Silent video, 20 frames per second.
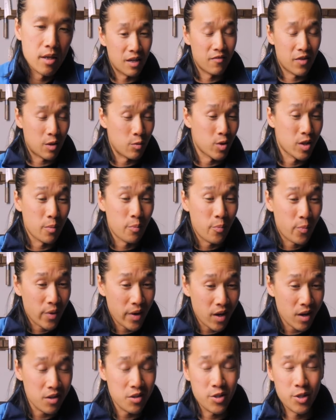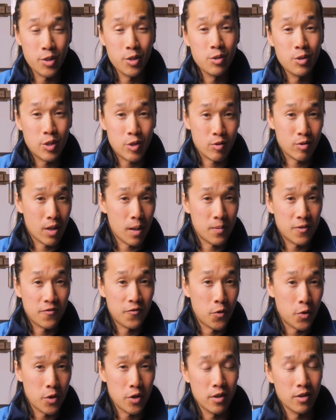If I were to pick two strops
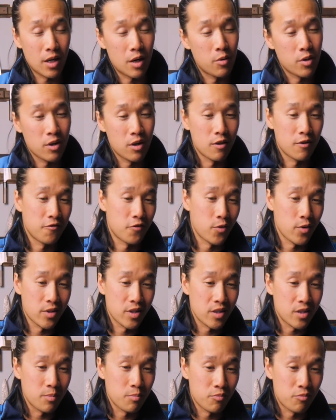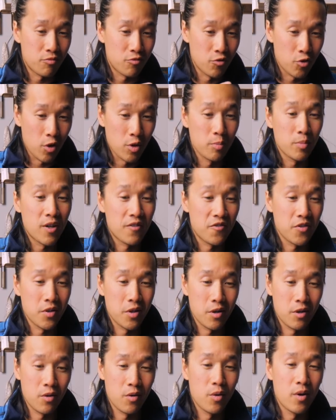for you, I would go for the rolled
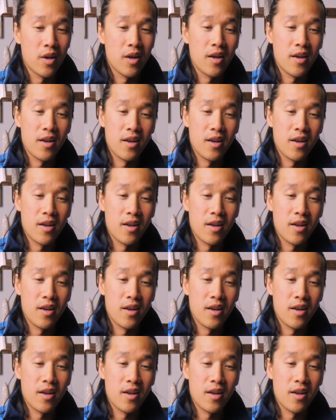buffalo